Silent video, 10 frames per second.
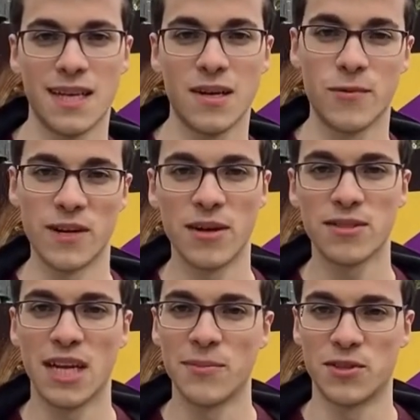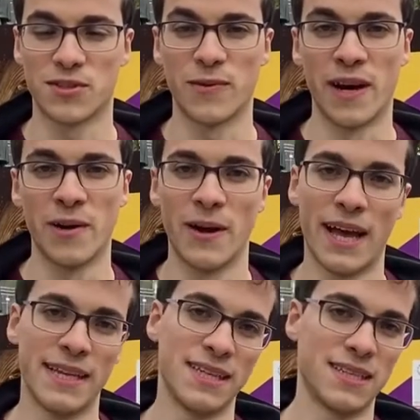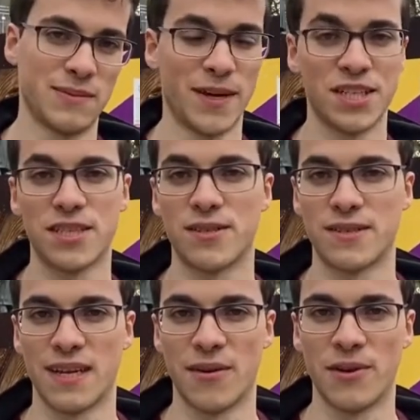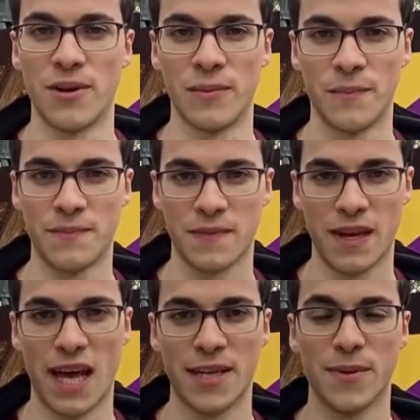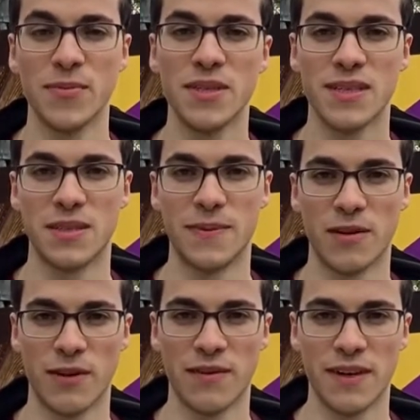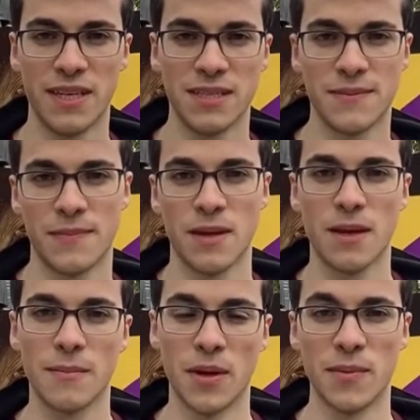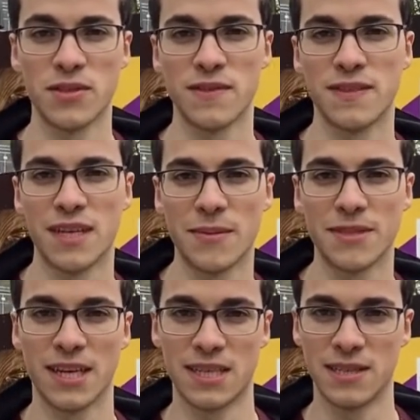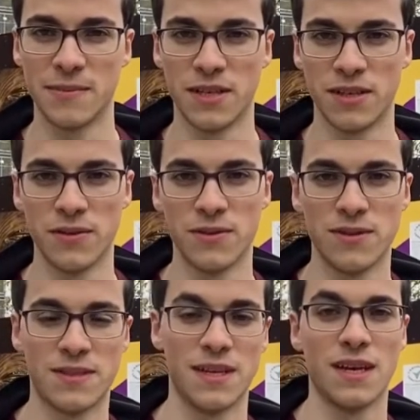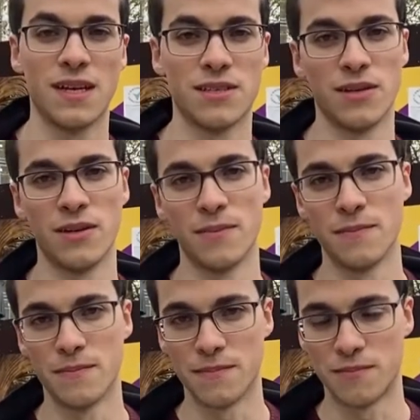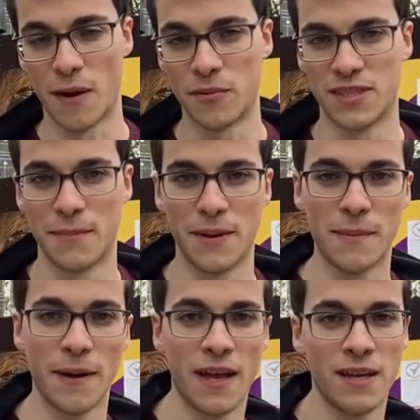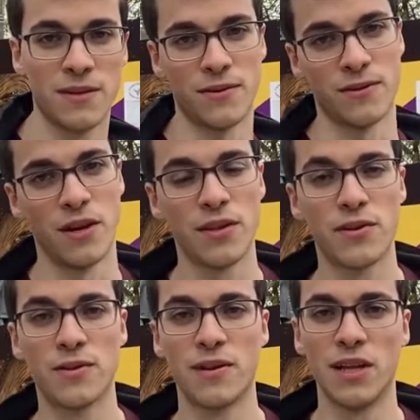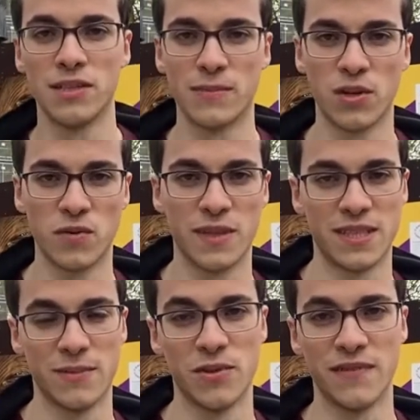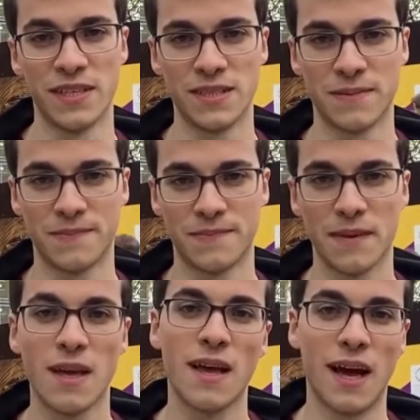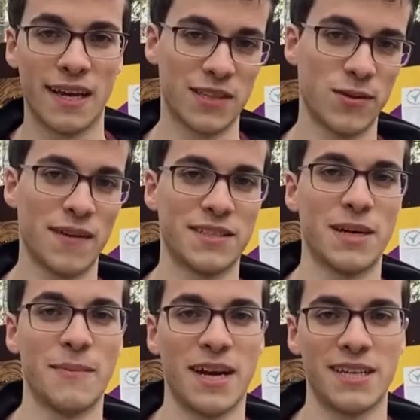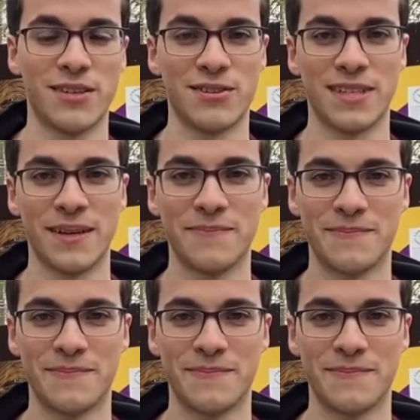We're now in Albert Square, and this is Manchester's town hall. At the moment, it's being renovated, but most of the time it's actually being used to represent Big Ben or other London monuments in movies. I guess we'll have to come back another time.